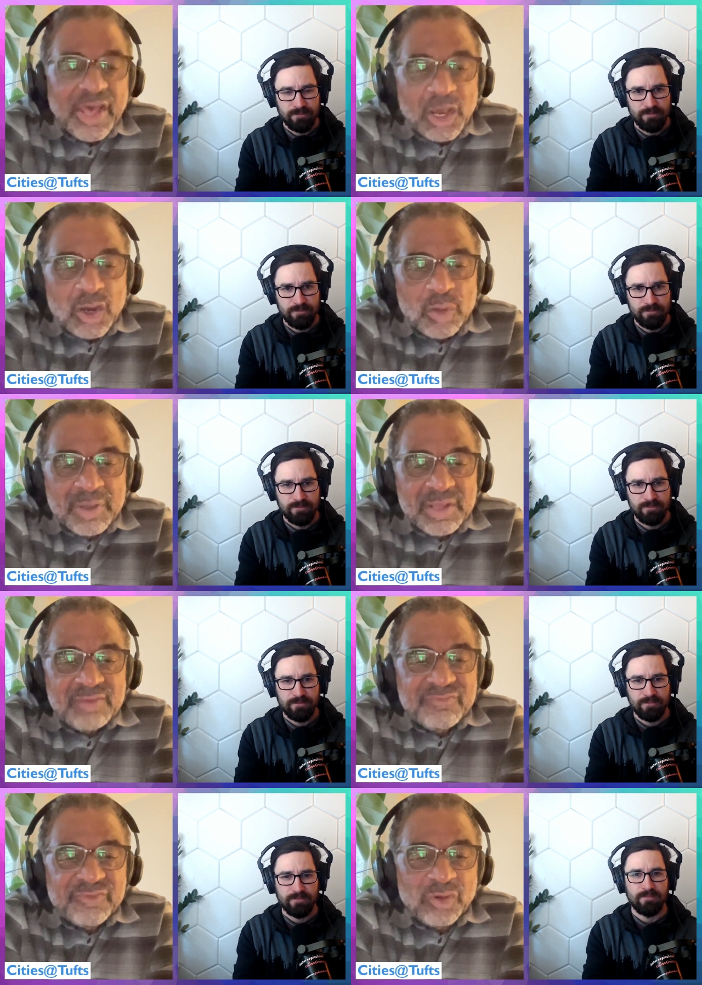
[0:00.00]
Speaker 1: the home
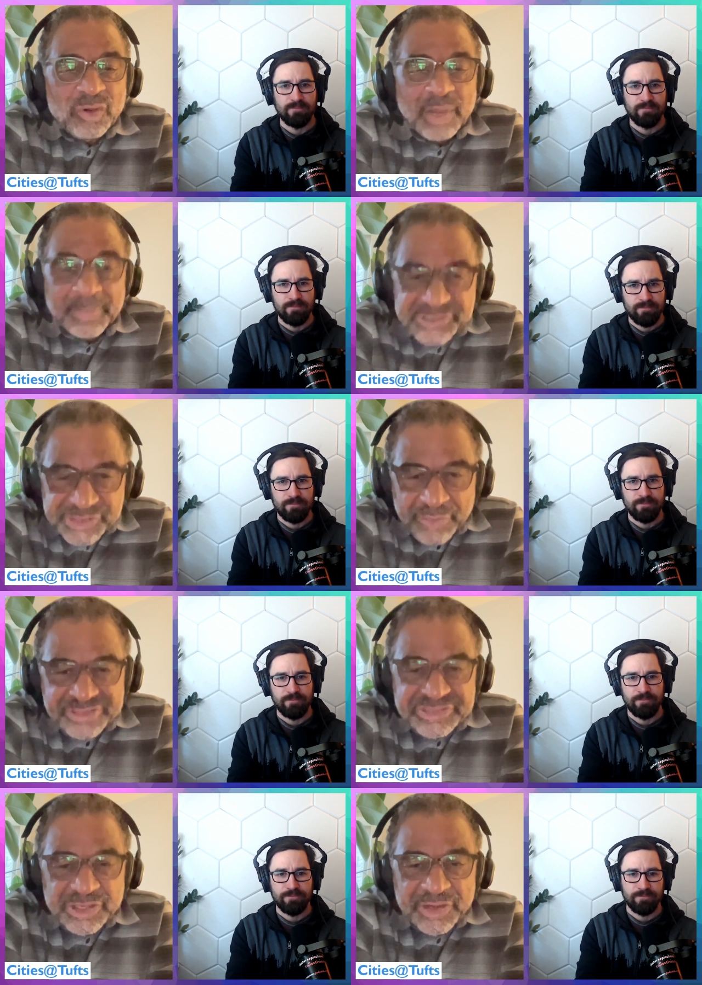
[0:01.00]
for a
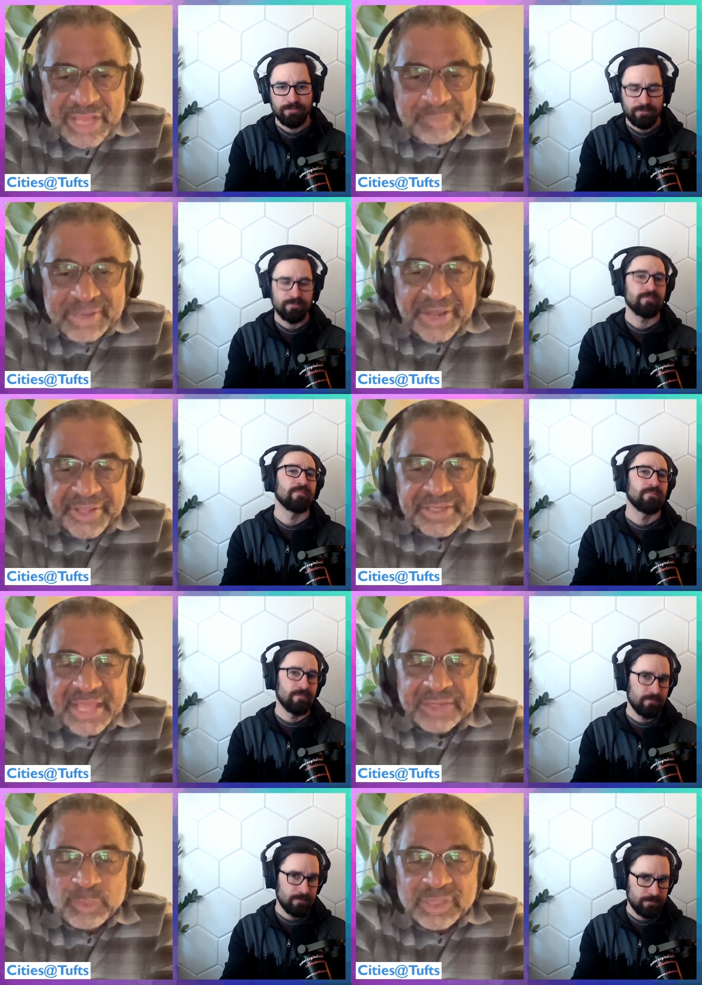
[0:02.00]
majority on our planet
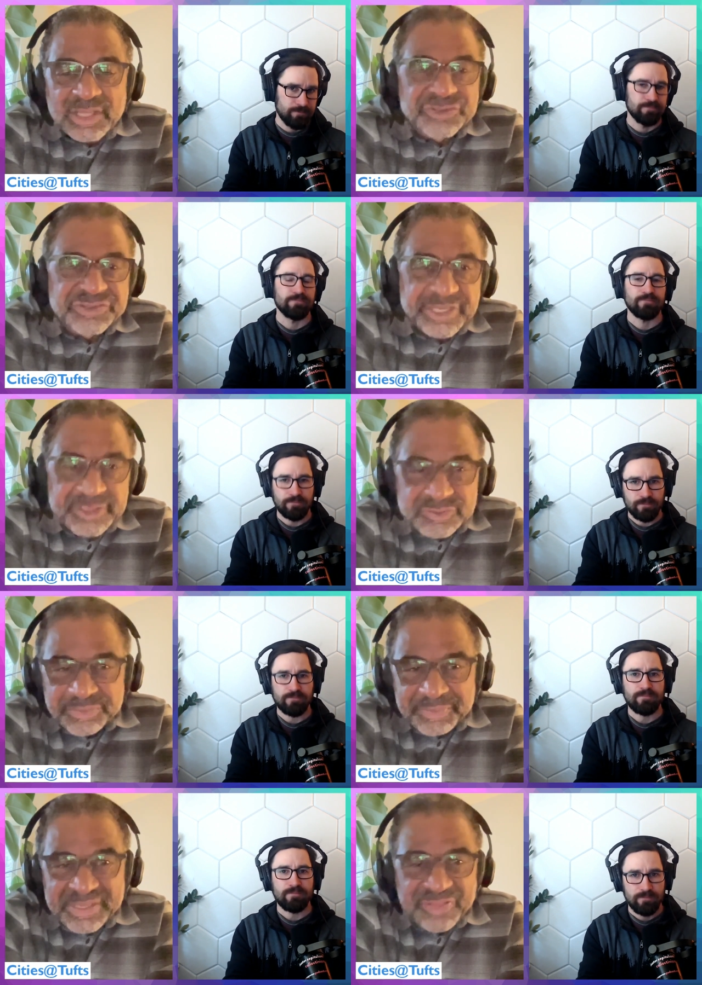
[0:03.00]
and will continue
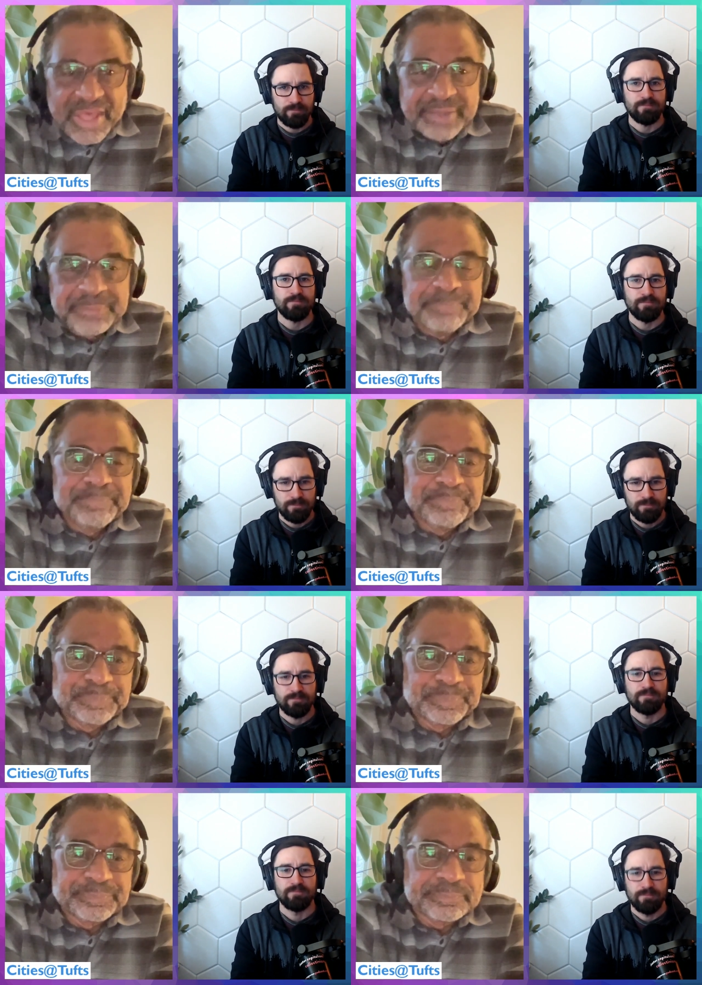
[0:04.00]
to be that.
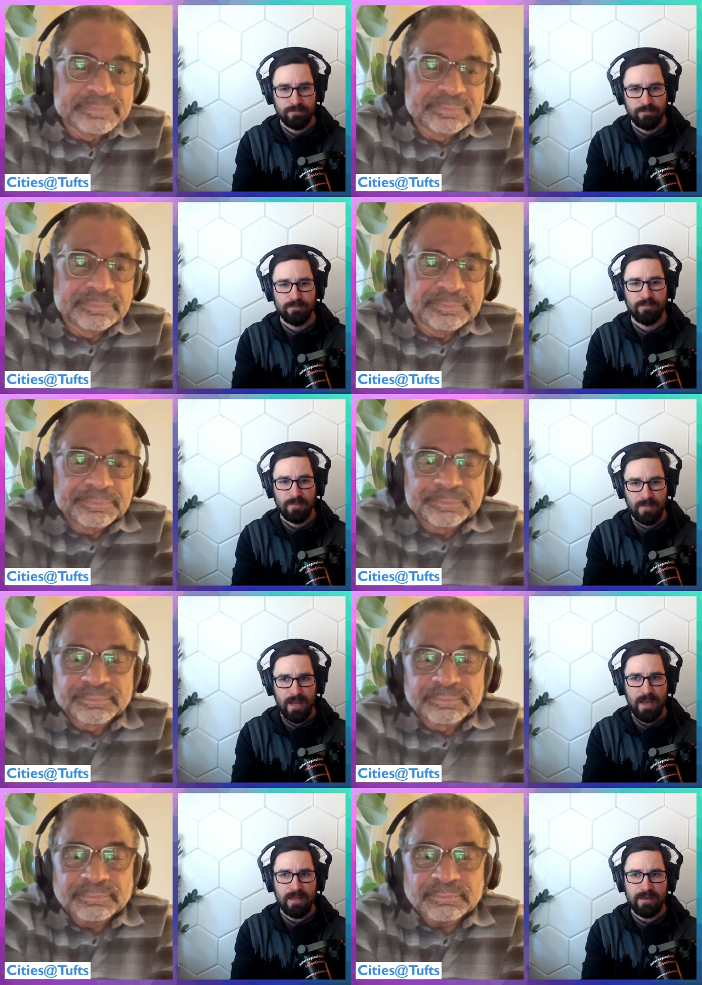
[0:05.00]

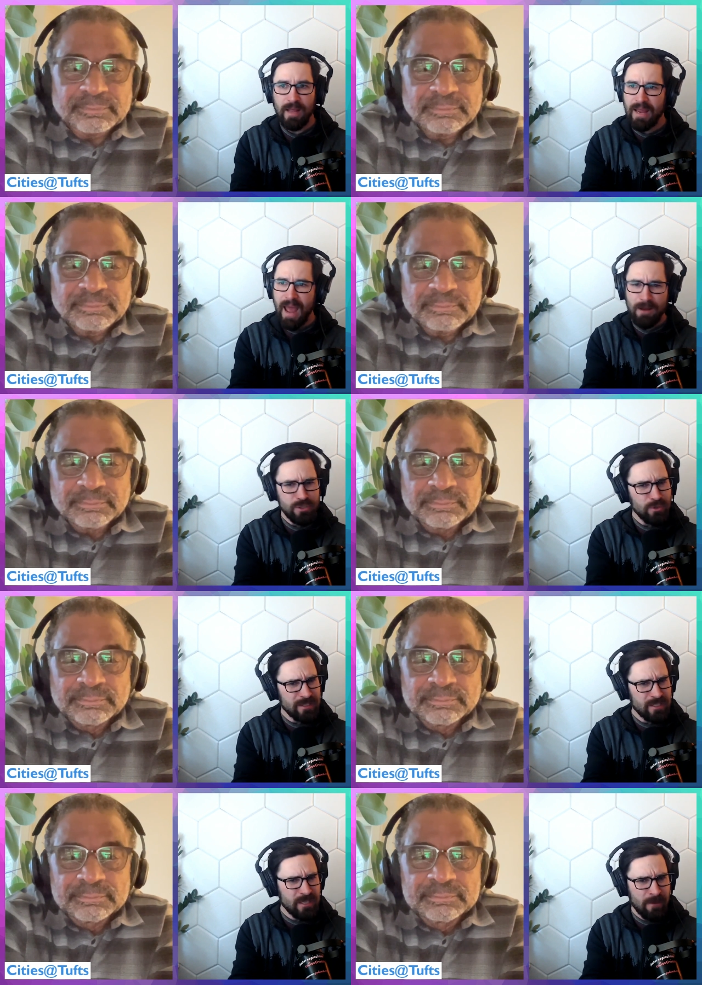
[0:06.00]
Speaker 2: Yeah, and and how did you get
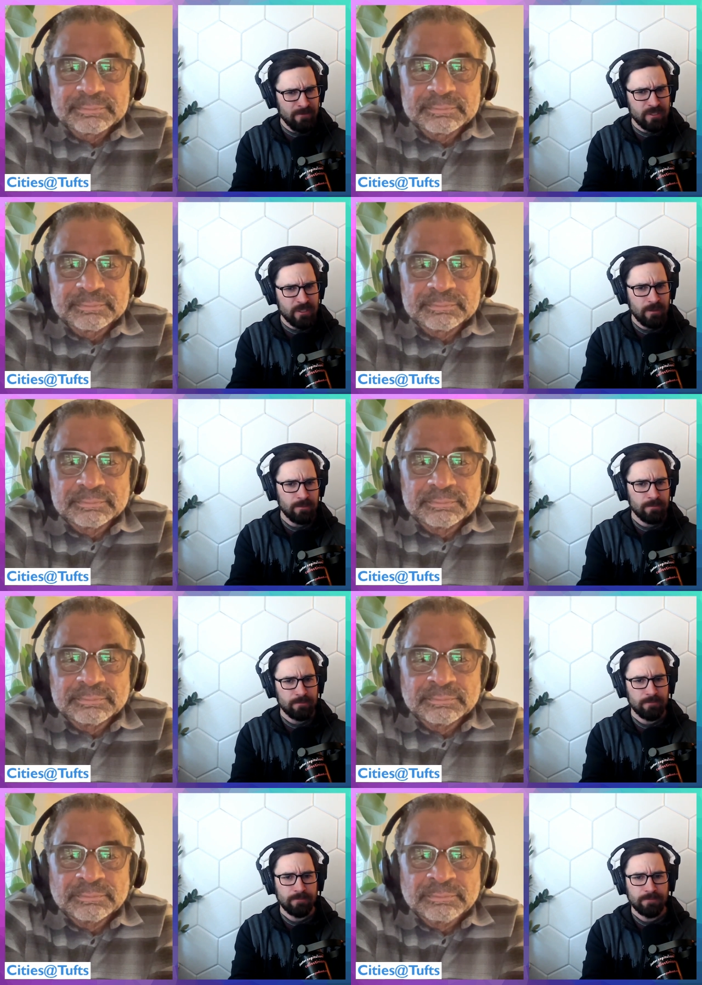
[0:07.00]
to Tufts?
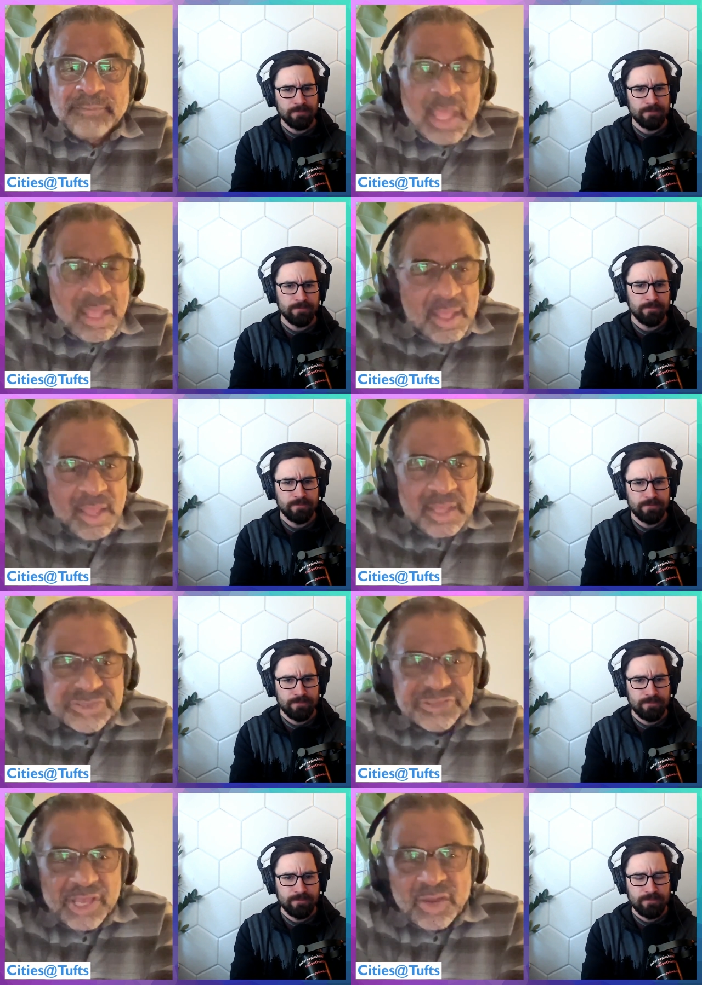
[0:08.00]

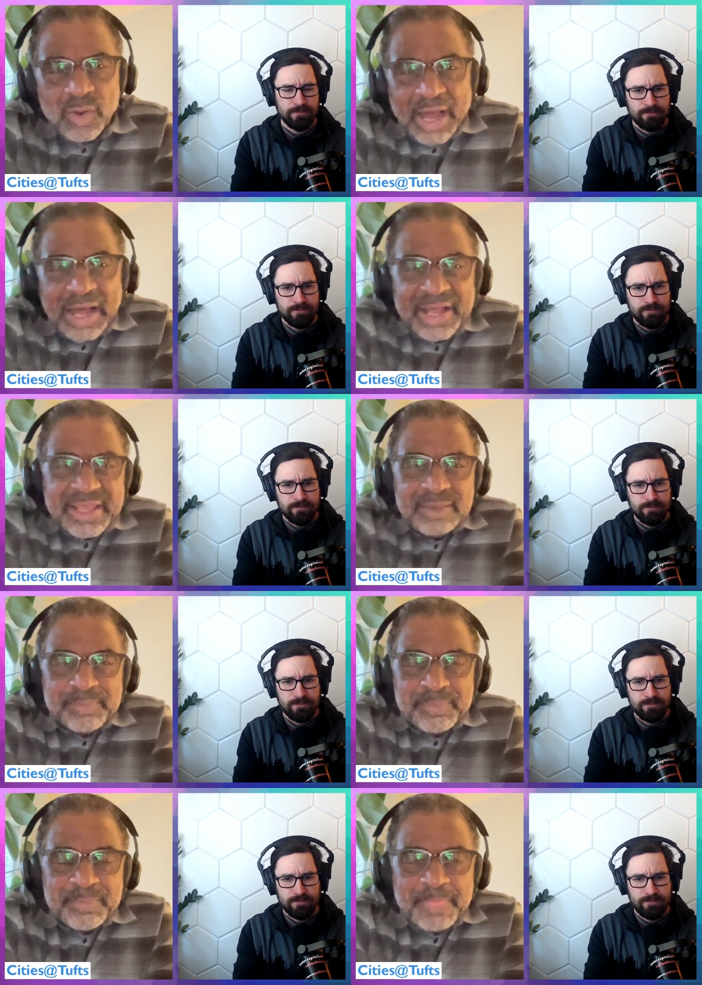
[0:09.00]
Speaker 1: So I
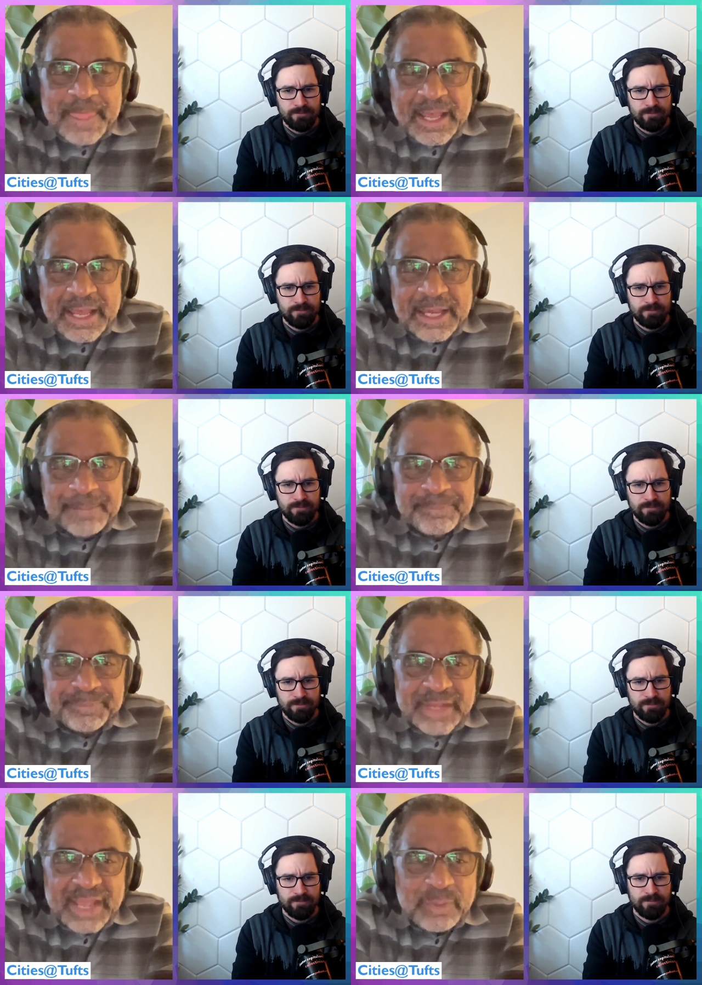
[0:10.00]
um,
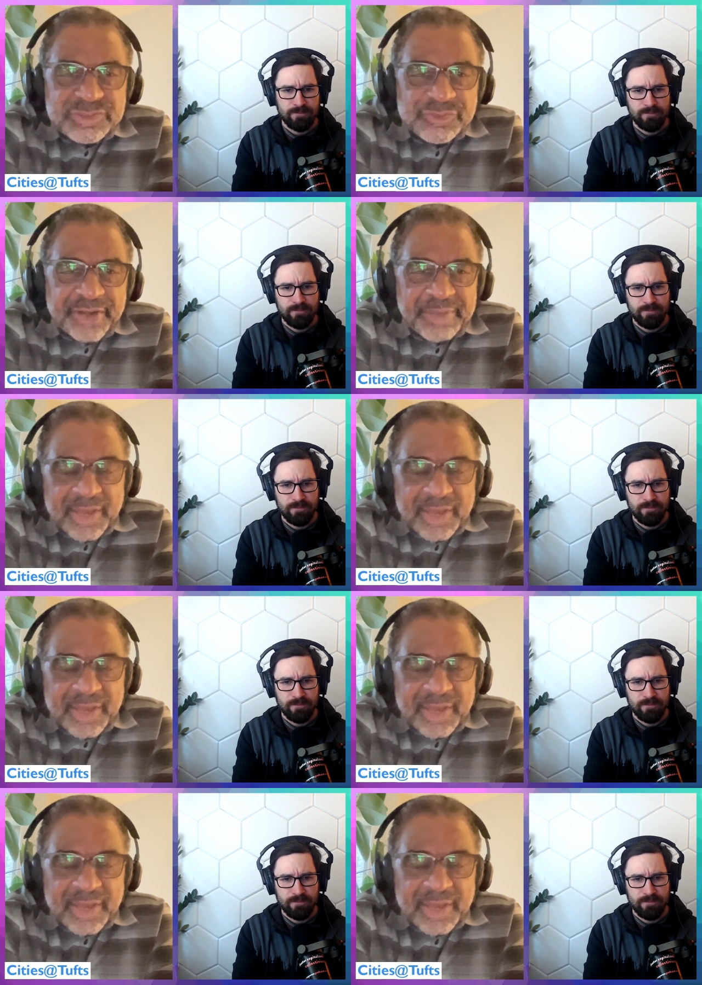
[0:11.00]
I was running